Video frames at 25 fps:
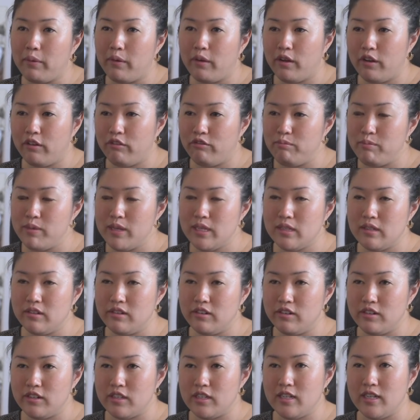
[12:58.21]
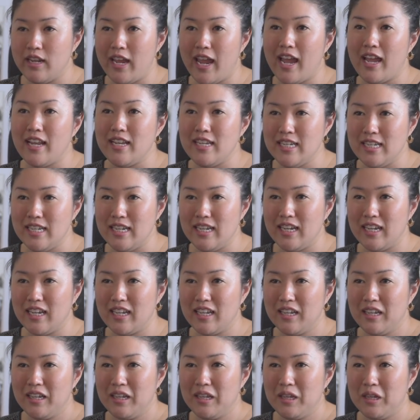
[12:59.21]
of misunderstanding
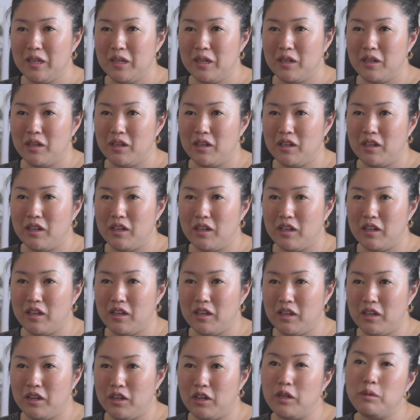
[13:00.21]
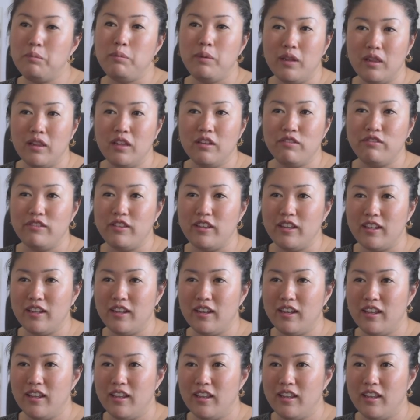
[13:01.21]
could be lifted.